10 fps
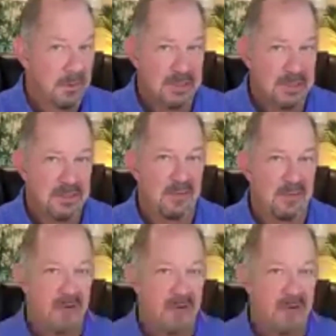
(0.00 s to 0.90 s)
See what I just
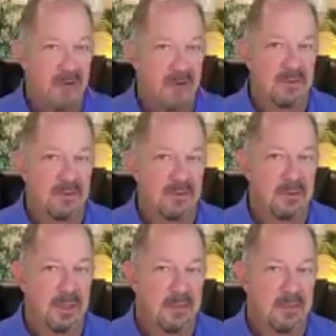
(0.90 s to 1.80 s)
did? I volunteered
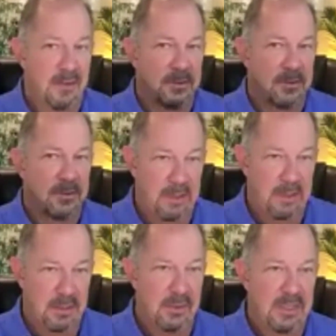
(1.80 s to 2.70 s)

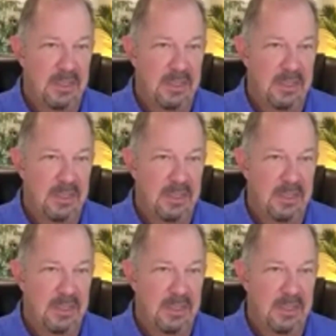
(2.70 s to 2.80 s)
that we